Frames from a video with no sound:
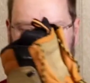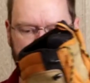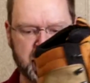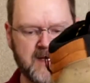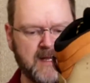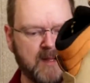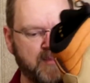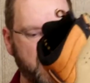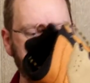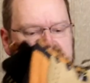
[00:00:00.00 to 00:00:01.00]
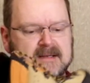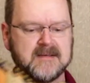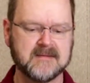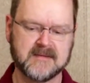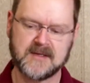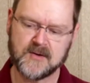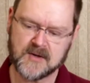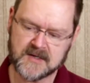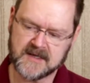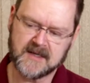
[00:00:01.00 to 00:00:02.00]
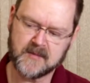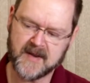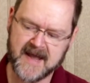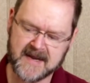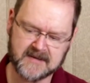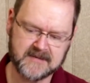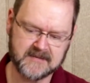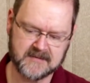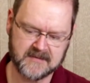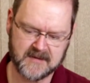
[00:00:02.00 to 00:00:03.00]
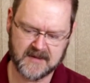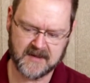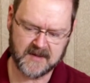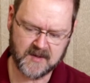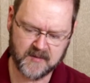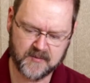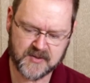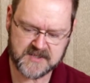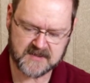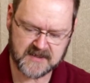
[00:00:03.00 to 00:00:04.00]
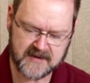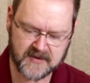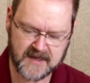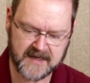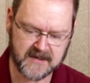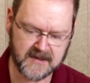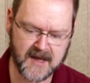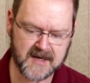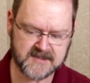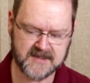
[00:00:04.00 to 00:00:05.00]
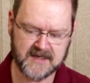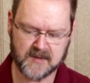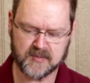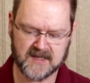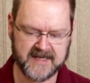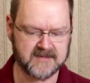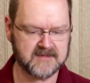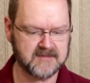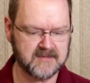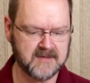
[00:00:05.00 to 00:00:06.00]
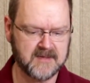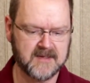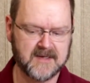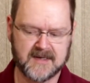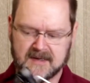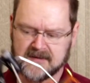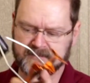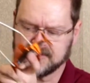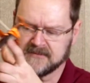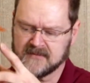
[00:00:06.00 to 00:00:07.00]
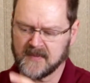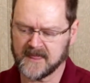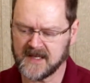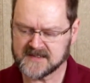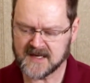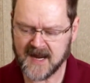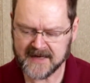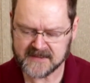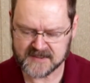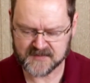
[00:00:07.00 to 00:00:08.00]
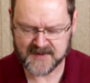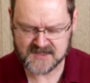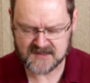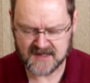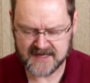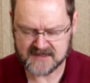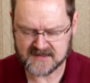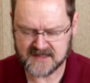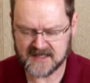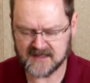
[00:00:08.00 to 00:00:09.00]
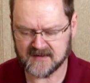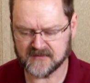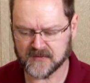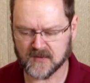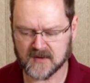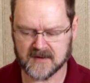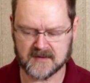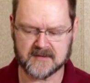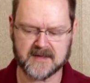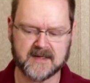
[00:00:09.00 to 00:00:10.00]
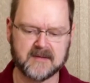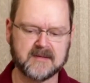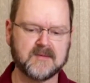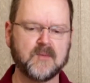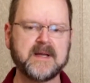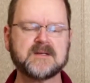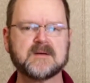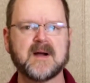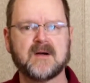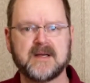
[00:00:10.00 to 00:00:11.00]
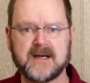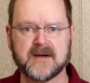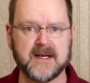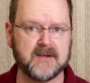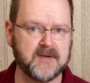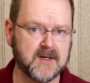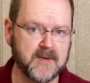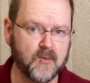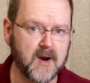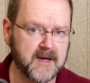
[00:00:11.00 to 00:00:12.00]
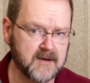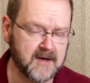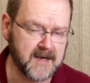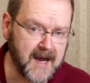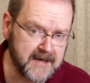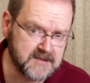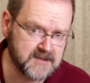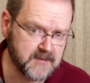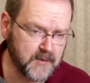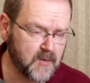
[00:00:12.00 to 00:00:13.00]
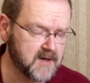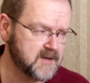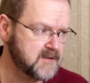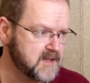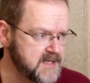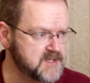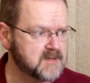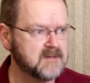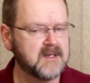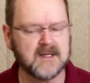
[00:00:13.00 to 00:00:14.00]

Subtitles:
And then in the back, you hook it in the back, push the lever, and it locks it into place. It's a highly specialized thing for like winter mountaineering. If you're going to be walking on ice, you can be walking on a glacier.